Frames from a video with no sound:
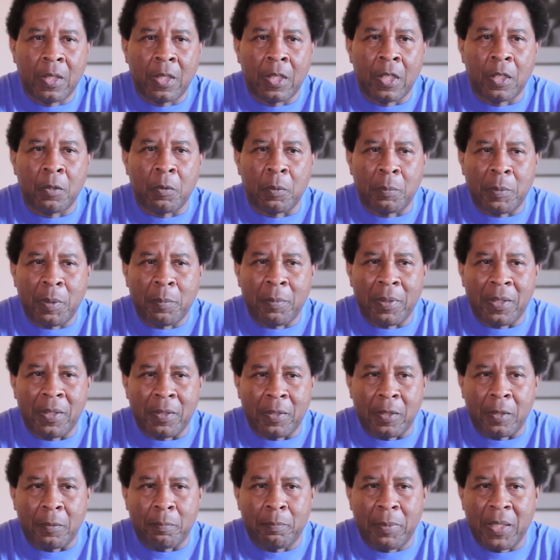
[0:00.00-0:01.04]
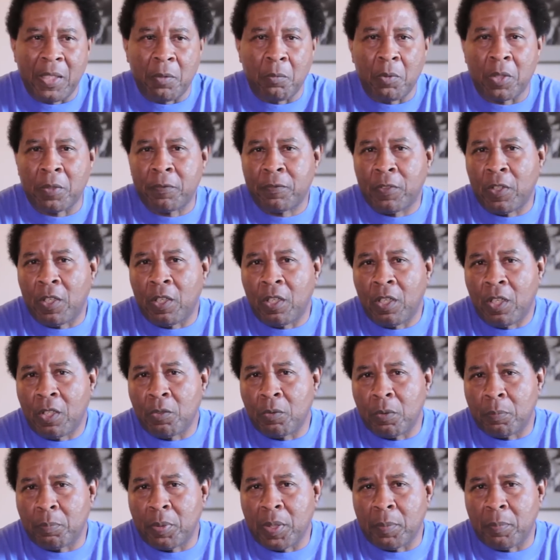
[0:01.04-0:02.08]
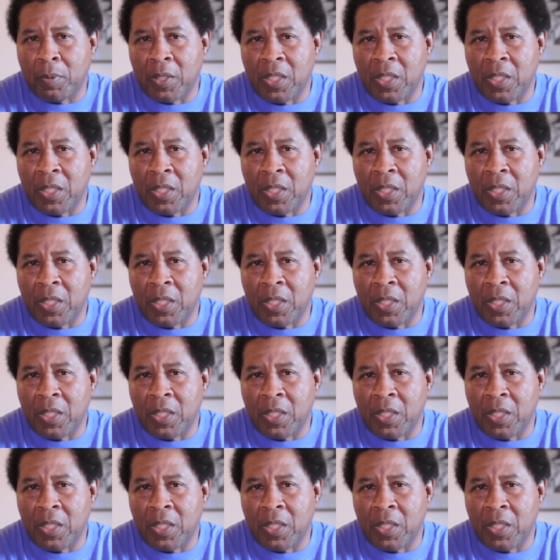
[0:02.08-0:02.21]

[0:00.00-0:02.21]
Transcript: Remember, the bet was for hundred people.